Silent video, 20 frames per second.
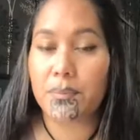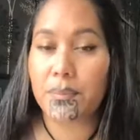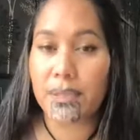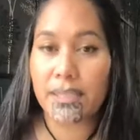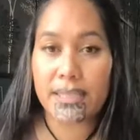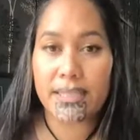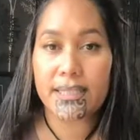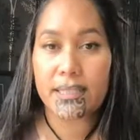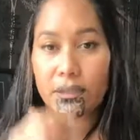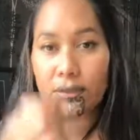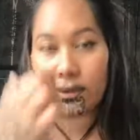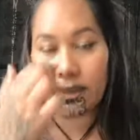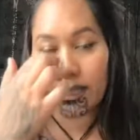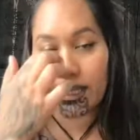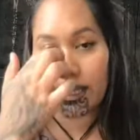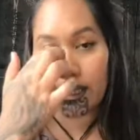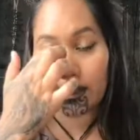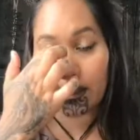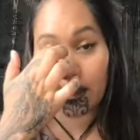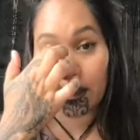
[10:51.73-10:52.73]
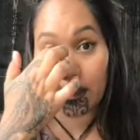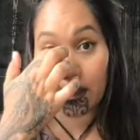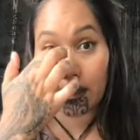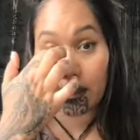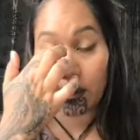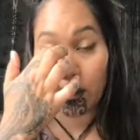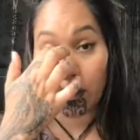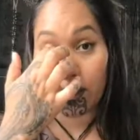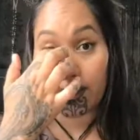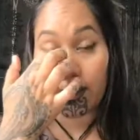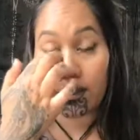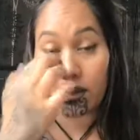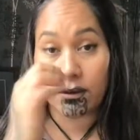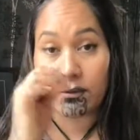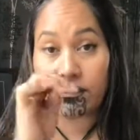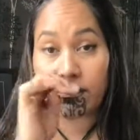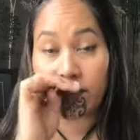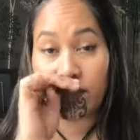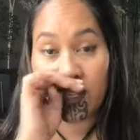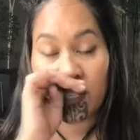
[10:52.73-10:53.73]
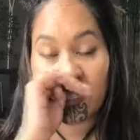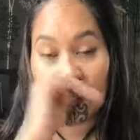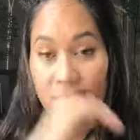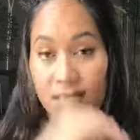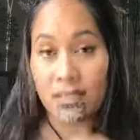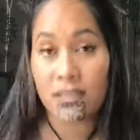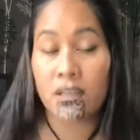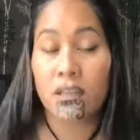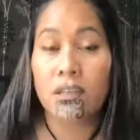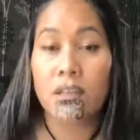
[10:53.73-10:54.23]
Please don't let the cost of events